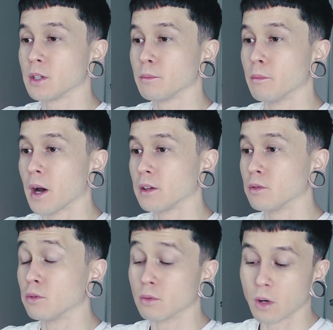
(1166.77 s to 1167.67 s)
and by
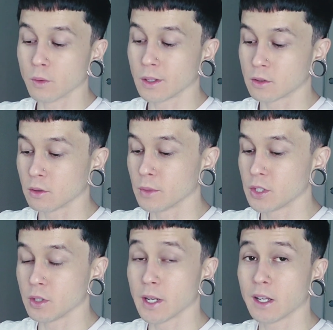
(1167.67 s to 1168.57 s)
you growing so
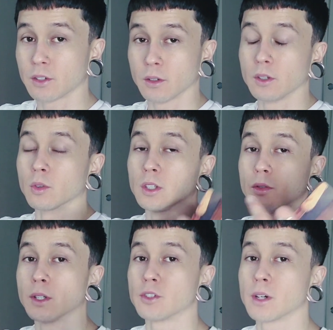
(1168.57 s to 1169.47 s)
much, you're naturally going
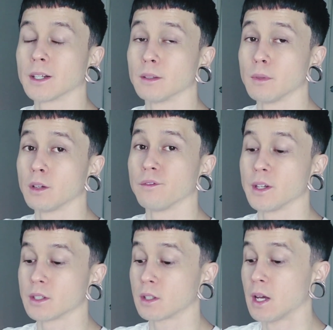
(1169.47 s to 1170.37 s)
to attract and
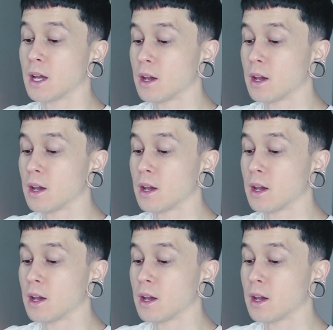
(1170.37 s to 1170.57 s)
manifest